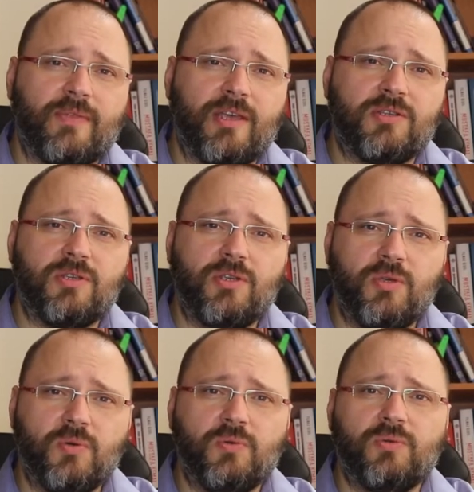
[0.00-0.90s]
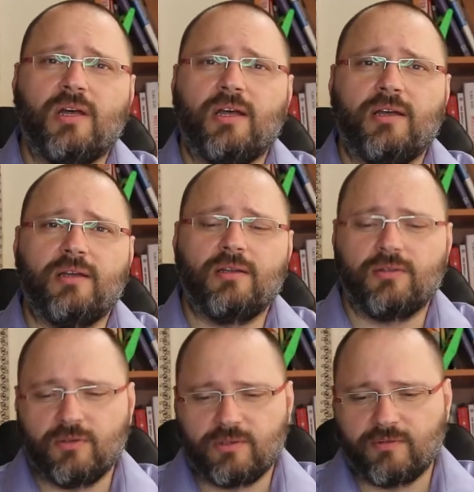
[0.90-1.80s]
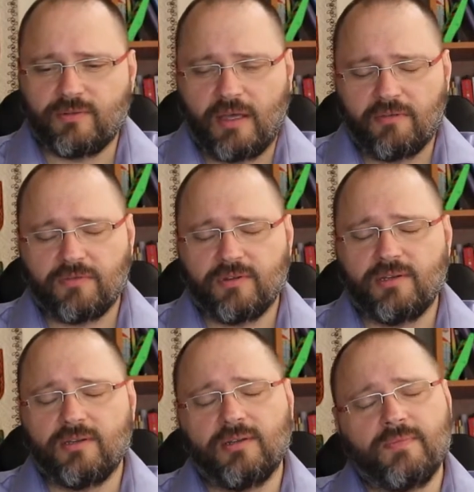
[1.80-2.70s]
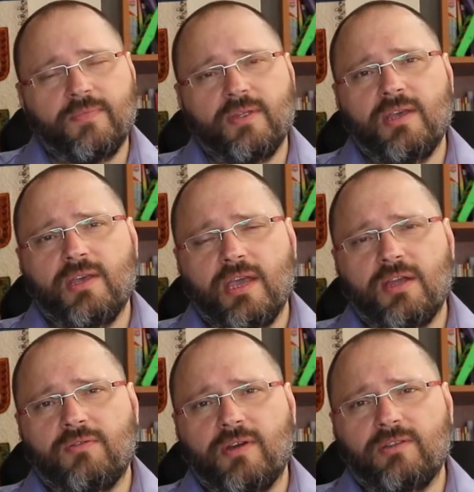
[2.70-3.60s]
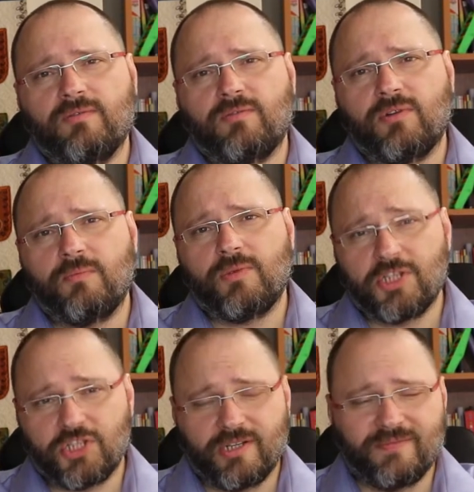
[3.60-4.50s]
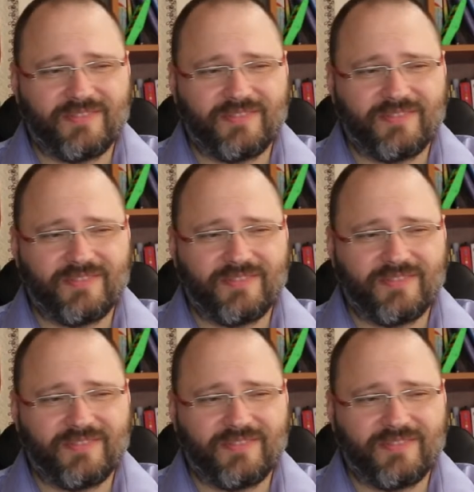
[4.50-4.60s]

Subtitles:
Su-35 air fighter from Russia.